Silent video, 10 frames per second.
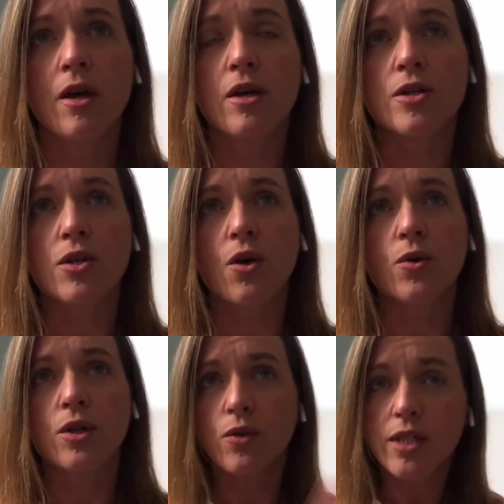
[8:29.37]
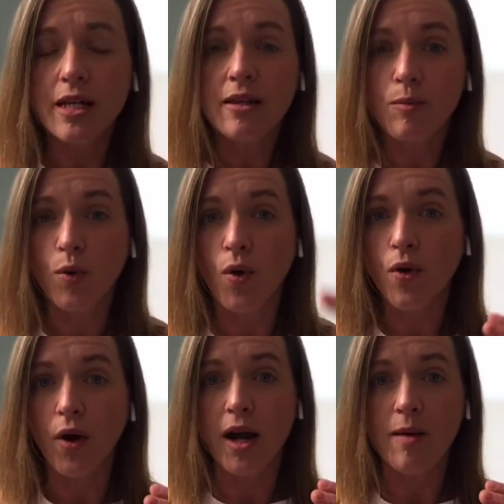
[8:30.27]
So you'll see the
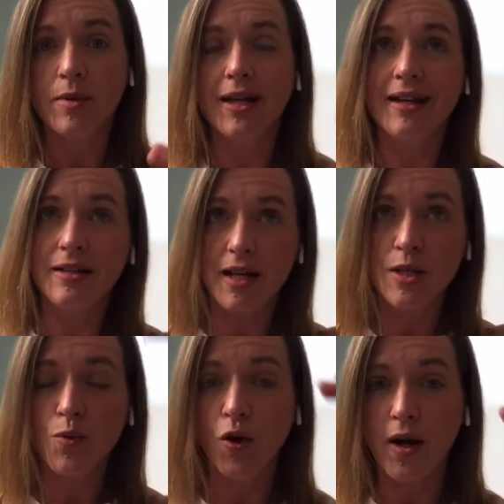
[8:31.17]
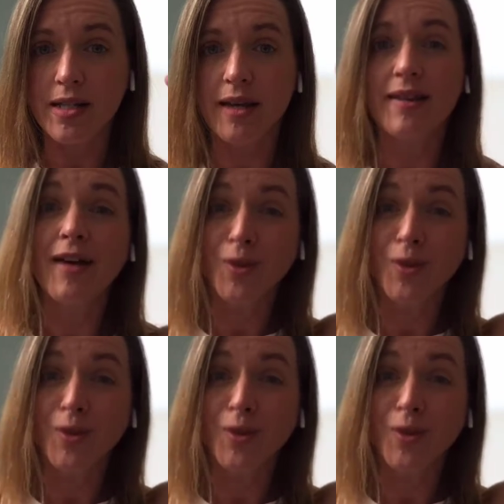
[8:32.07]
program, it does progress like that.